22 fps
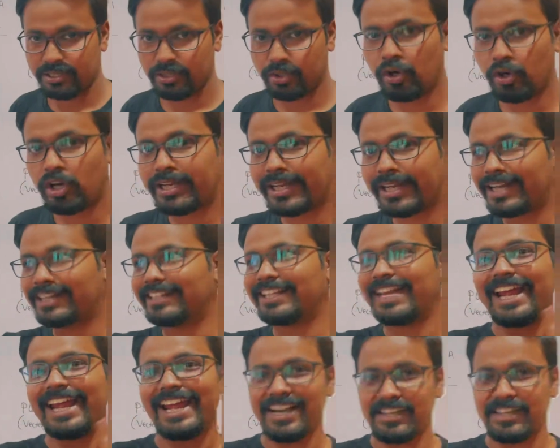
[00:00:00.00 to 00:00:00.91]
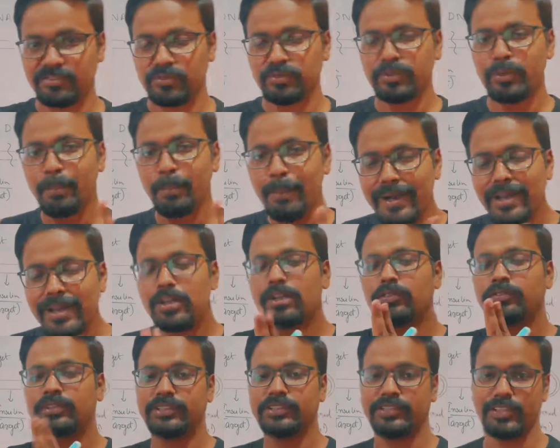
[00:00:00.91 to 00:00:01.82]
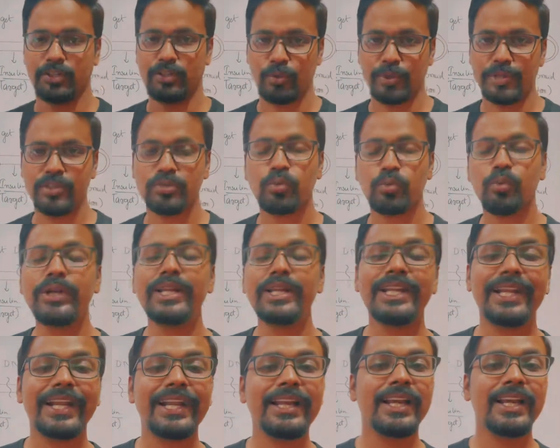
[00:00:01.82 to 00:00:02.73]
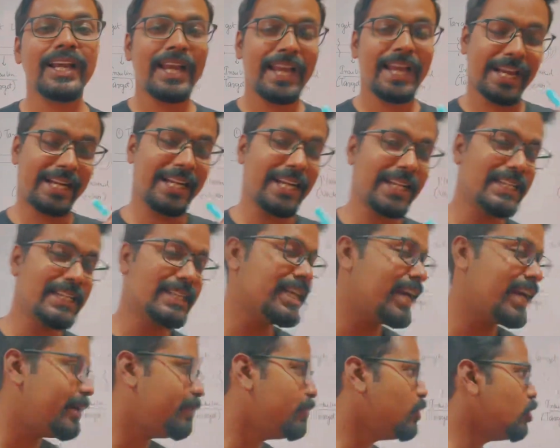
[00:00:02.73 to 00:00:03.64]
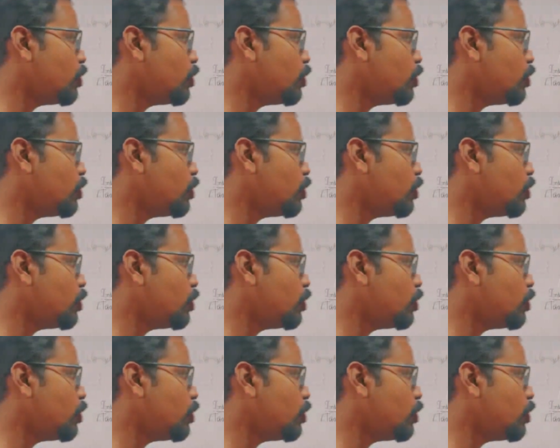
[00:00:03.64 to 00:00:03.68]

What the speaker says: not at the end, from the middle of the sequence, we need an enzyme